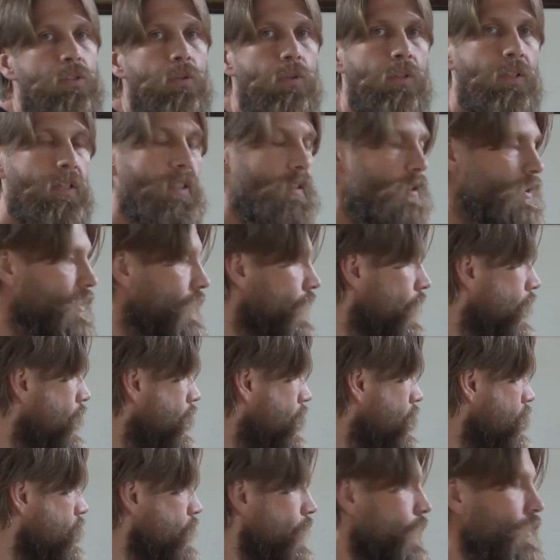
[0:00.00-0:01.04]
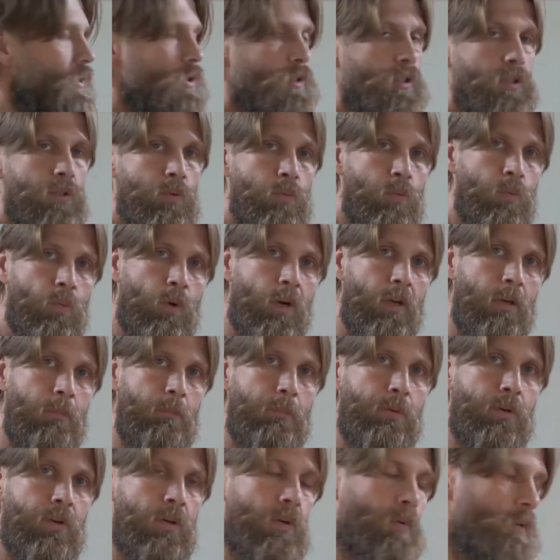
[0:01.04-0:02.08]
storage. So it's just one
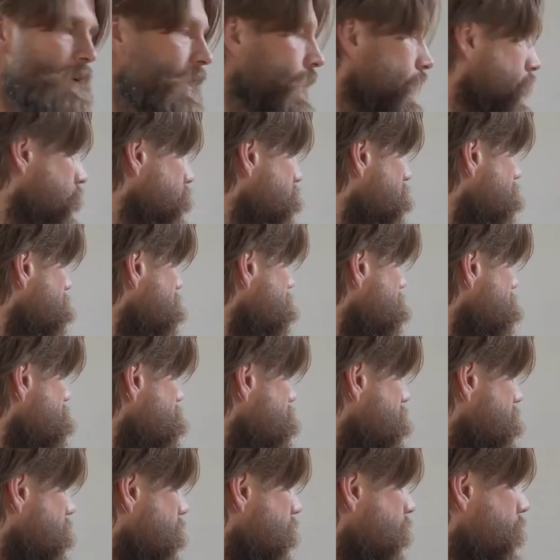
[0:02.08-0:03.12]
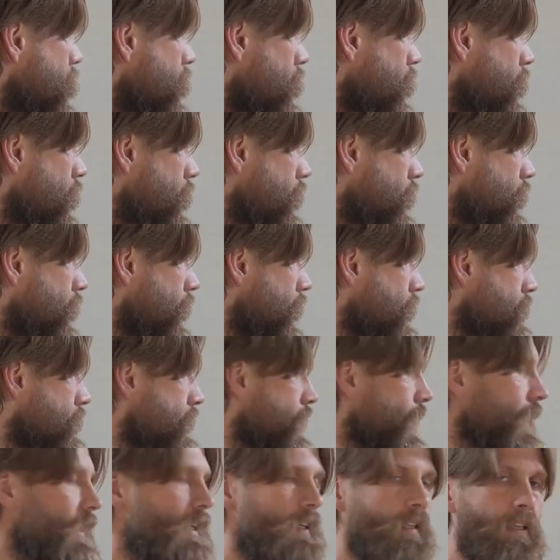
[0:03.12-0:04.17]
put away. You can
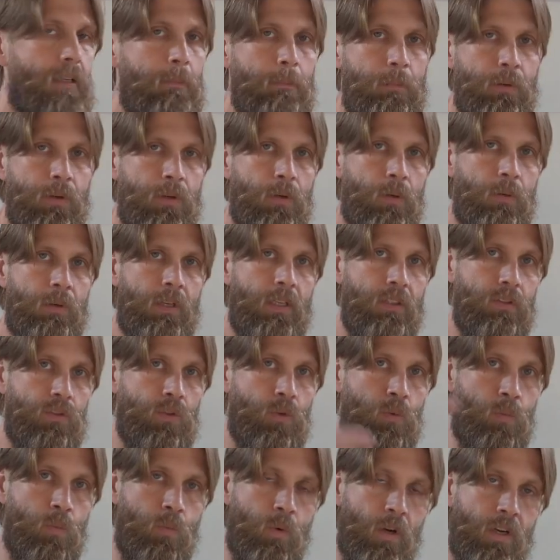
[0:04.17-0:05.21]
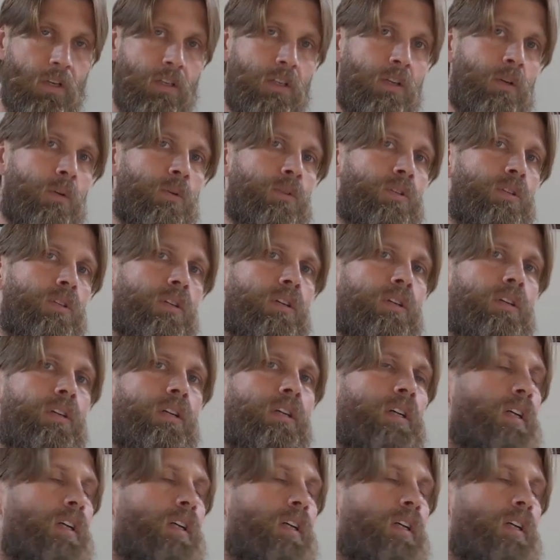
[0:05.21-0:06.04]
assign that put away to one user